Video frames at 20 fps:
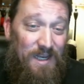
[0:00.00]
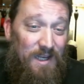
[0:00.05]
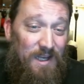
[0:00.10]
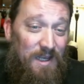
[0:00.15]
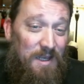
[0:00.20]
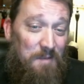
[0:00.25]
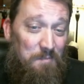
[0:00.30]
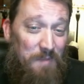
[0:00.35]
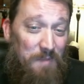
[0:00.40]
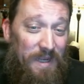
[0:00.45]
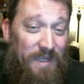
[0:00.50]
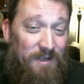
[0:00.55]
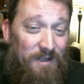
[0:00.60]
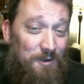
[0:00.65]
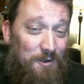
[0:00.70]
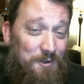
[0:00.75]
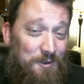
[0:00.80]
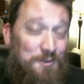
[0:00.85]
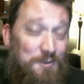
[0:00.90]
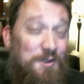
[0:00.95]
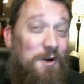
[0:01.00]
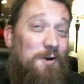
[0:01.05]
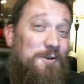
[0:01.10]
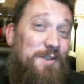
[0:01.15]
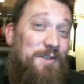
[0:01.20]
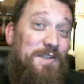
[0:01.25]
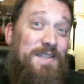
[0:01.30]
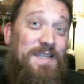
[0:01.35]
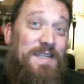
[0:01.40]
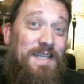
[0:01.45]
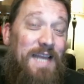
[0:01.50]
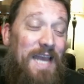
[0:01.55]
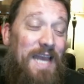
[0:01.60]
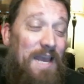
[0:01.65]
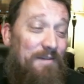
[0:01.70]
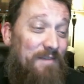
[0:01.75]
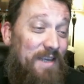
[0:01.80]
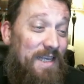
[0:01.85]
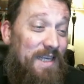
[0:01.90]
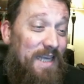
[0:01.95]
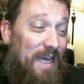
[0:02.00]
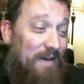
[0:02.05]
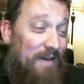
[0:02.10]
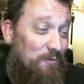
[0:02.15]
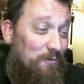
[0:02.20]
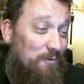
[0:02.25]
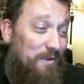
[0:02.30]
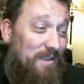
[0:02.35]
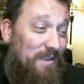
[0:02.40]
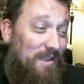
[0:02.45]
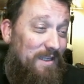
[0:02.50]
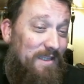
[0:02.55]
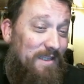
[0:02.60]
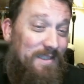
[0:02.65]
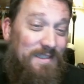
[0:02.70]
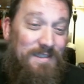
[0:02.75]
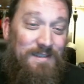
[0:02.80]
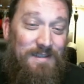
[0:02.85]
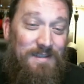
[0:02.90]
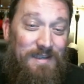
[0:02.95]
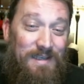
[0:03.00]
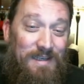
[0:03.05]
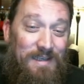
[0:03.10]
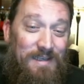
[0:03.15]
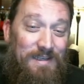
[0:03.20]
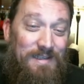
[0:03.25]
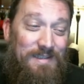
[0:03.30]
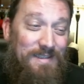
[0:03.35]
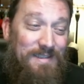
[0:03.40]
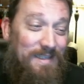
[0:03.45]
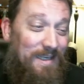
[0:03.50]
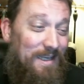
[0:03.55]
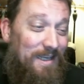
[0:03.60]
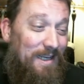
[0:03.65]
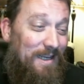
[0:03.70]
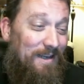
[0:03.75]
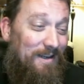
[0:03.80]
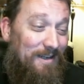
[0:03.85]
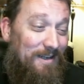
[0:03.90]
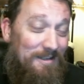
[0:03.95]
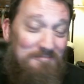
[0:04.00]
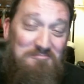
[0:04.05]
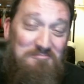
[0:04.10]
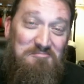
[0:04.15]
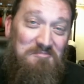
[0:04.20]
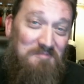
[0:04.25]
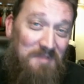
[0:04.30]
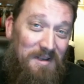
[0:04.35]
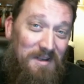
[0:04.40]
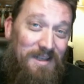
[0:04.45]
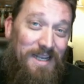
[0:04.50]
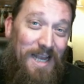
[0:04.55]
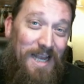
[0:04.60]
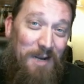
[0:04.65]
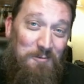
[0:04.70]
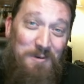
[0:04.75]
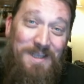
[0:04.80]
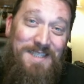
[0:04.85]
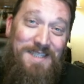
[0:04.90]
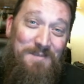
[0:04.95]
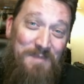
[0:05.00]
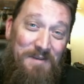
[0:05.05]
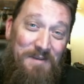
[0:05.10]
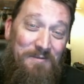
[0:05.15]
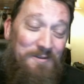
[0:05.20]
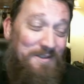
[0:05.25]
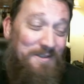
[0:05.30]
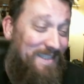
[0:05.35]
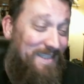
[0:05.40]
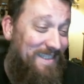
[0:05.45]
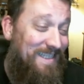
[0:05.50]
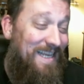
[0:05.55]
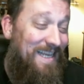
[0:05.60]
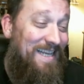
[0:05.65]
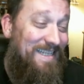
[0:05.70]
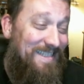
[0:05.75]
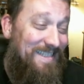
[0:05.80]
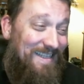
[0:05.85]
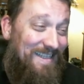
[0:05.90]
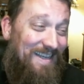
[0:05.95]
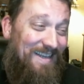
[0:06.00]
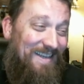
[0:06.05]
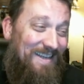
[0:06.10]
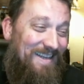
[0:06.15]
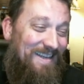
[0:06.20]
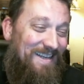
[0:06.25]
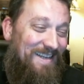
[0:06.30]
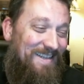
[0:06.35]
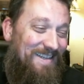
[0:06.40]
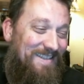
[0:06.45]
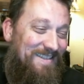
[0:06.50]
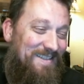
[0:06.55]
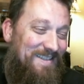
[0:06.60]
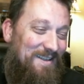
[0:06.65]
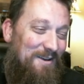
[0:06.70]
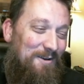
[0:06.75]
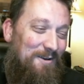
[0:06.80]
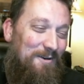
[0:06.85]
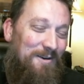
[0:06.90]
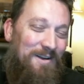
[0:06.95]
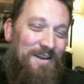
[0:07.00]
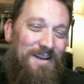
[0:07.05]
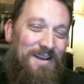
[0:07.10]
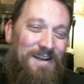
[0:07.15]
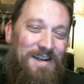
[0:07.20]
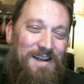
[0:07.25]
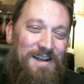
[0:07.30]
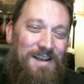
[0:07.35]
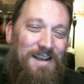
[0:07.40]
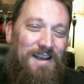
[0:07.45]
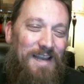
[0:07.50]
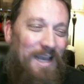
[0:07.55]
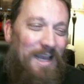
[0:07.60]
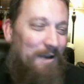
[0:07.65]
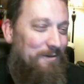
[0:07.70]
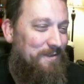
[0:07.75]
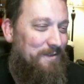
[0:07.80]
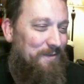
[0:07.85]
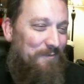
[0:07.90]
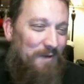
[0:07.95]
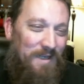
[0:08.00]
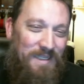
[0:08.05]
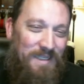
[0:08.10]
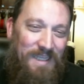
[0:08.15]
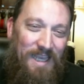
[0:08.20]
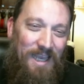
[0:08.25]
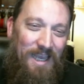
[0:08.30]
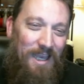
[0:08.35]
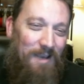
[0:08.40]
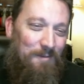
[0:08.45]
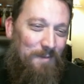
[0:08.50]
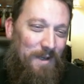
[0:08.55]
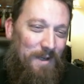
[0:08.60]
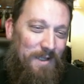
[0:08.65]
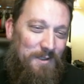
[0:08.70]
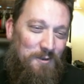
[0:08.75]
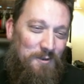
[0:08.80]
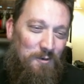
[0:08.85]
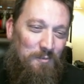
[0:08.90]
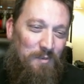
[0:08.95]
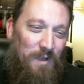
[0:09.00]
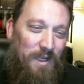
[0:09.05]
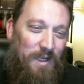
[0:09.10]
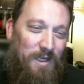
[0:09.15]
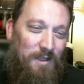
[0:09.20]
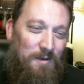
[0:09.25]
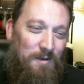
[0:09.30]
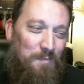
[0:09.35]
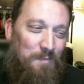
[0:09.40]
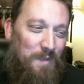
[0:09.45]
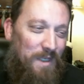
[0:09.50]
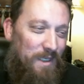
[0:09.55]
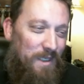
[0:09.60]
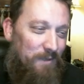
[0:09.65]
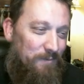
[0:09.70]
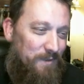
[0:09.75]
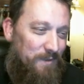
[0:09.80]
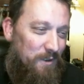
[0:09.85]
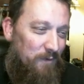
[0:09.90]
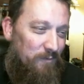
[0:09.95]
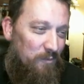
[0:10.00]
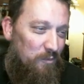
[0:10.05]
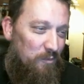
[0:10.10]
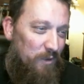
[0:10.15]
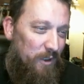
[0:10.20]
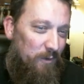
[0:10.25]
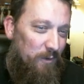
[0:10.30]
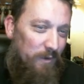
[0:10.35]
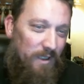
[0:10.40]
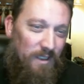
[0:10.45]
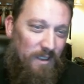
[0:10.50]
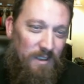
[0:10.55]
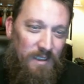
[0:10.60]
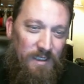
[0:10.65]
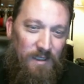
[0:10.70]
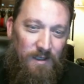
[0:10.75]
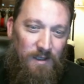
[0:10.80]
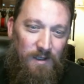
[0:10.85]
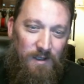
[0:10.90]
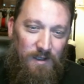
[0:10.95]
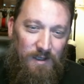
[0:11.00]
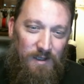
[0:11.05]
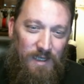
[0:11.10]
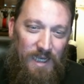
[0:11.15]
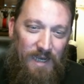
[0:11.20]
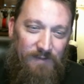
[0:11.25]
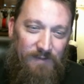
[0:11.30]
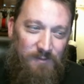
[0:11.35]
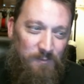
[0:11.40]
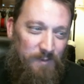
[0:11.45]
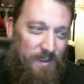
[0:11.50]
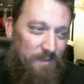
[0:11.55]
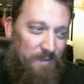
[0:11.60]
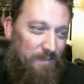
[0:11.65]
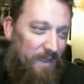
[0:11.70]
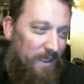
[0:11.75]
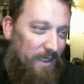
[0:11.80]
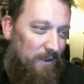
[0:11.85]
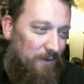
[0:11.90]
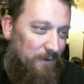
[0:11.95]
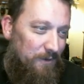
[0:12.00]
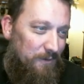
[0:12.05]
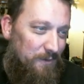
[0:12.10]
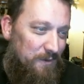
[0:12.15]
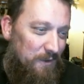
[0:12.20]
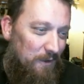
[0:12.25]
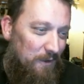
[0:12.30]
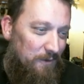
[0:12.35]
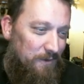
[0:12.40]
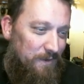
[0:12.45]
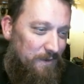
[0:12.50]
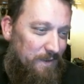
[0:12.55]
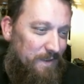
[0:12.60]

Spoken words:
Making all your charges in a heavy cavalry list is a recipe for success. So it was a fun game. I enjoyed playing them, but it was over pretty quickly after we had made all those charges.